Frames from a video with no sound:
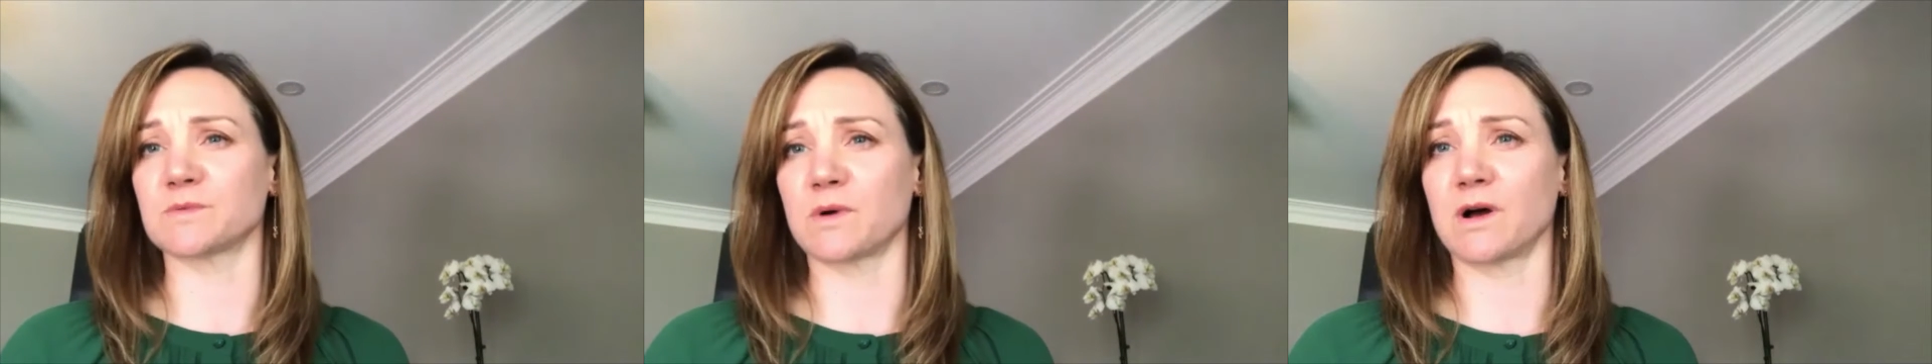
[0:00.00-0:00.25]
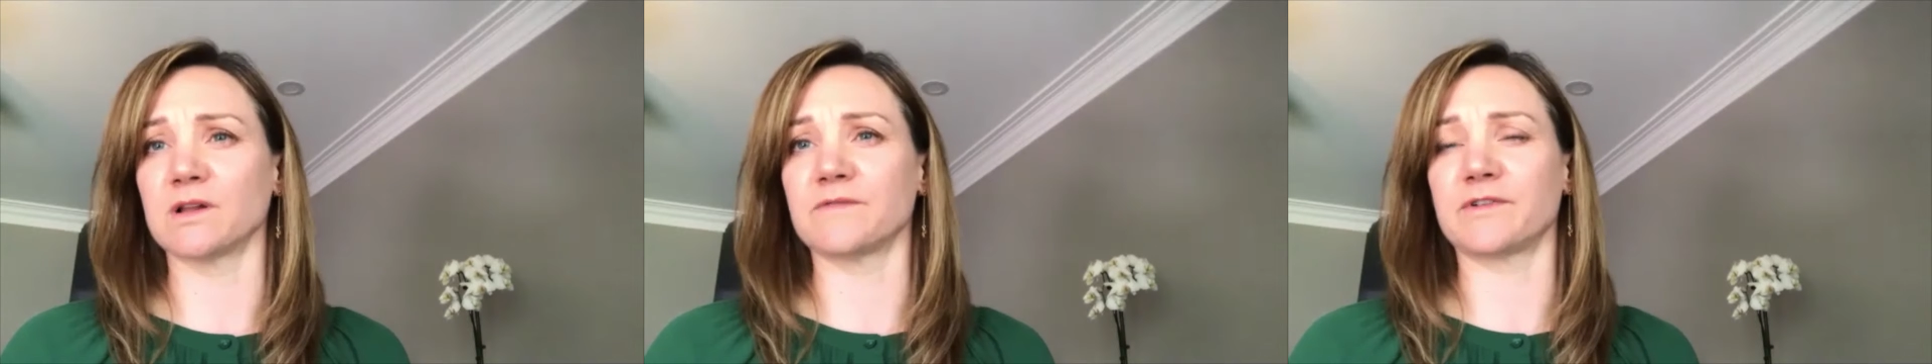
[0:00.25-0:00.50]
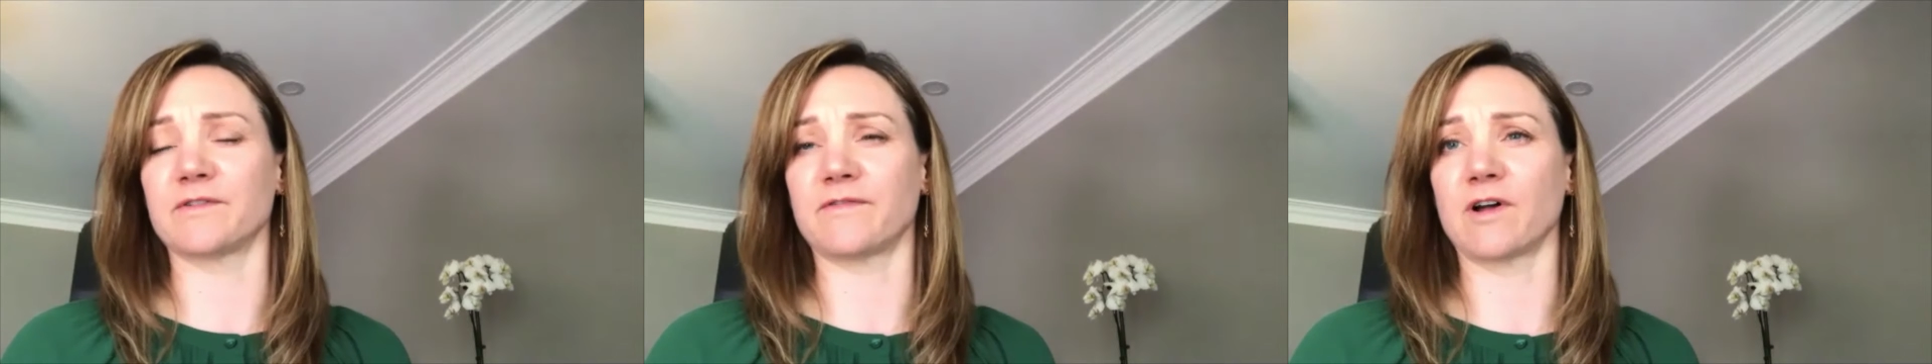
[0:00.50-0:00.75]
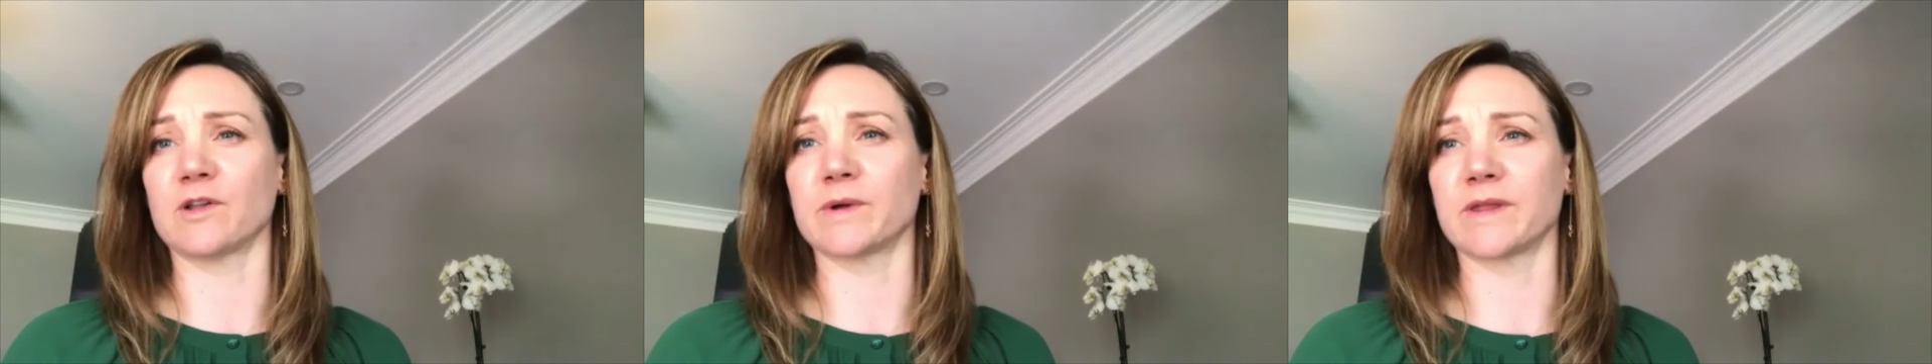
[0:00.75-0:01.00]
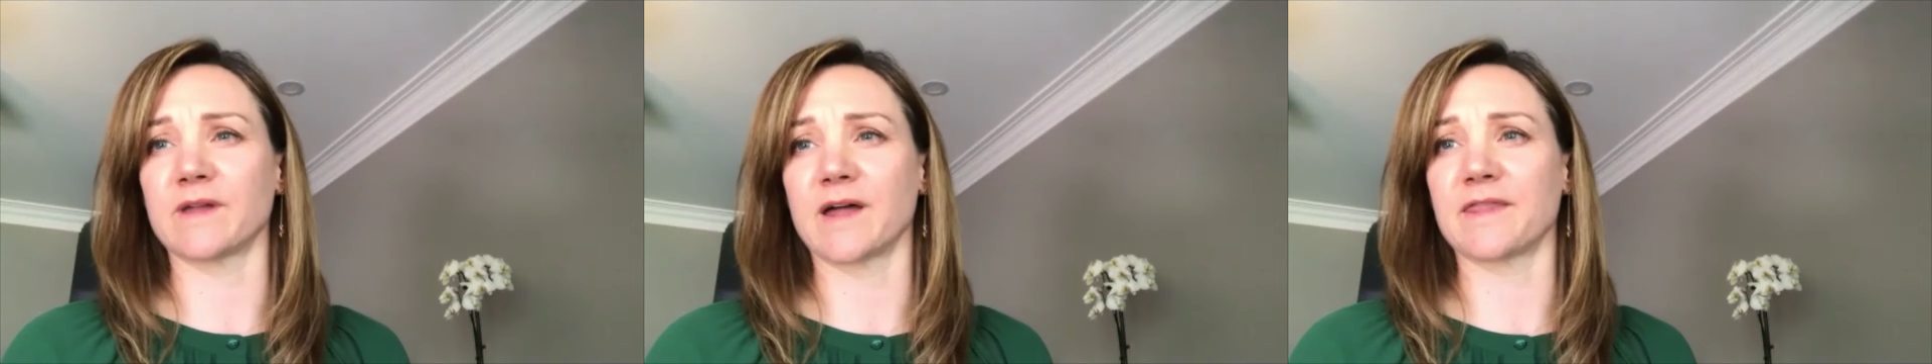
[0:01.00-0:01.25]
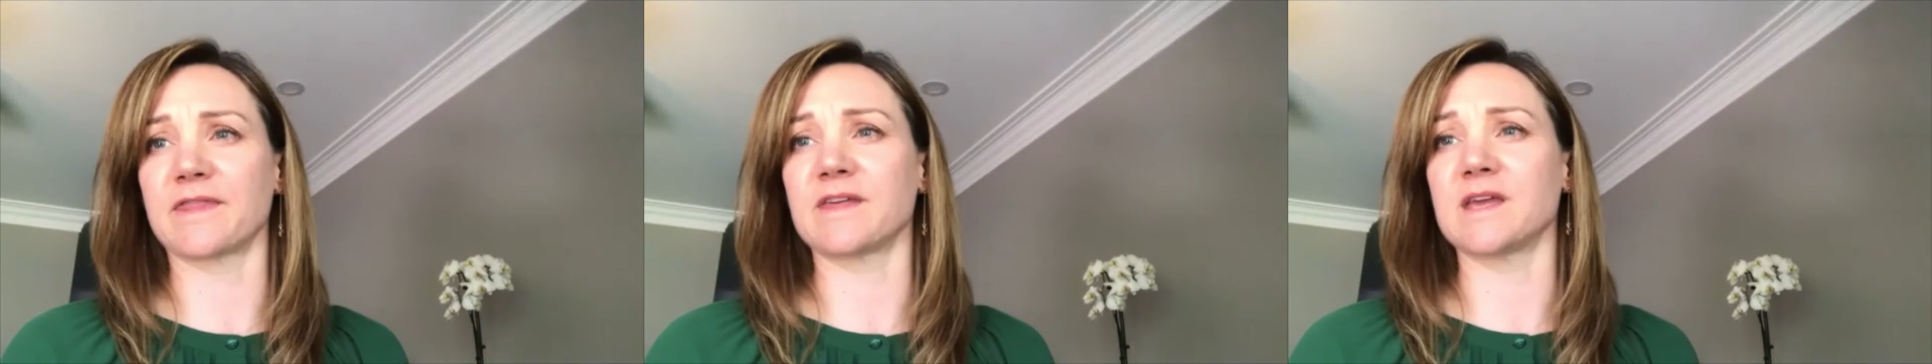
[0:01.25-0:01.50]
as well. If you're following
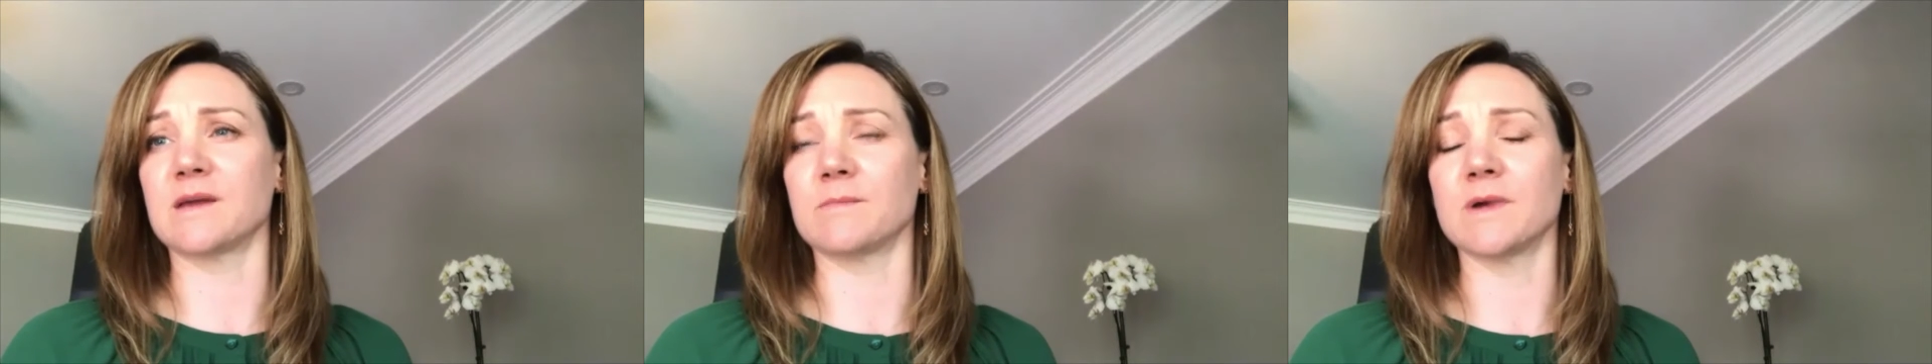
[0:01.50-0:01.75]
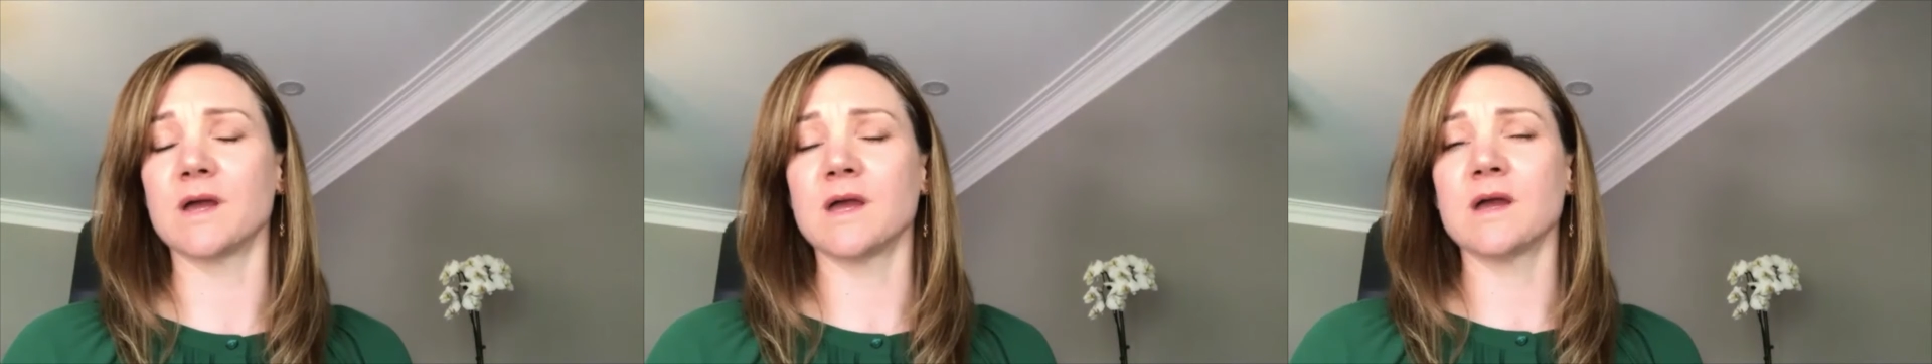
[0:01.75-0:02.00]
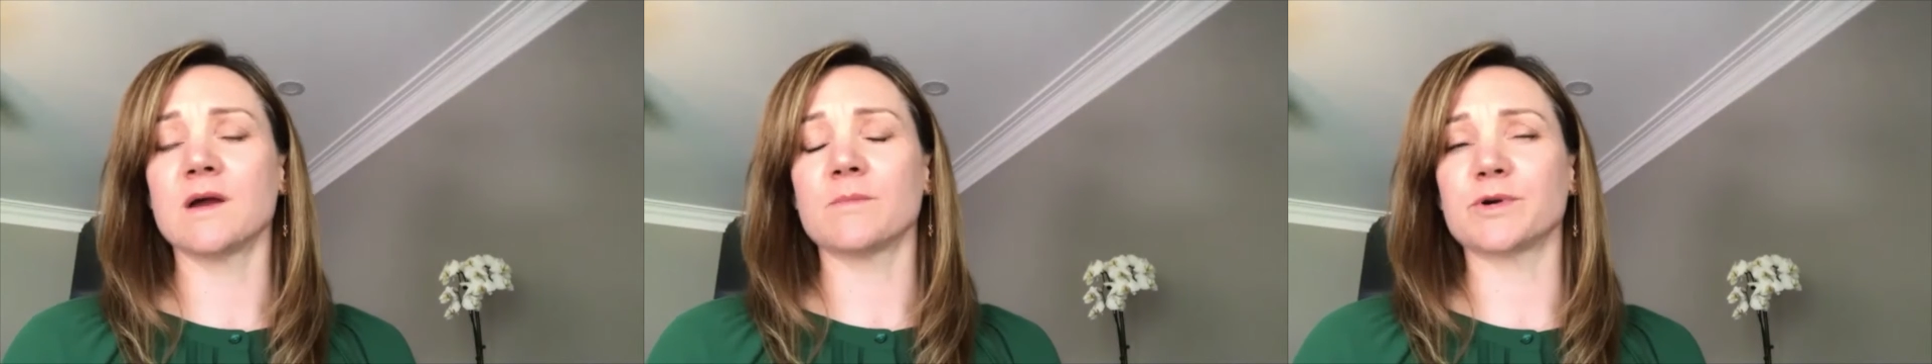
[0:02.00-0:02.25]
that theme,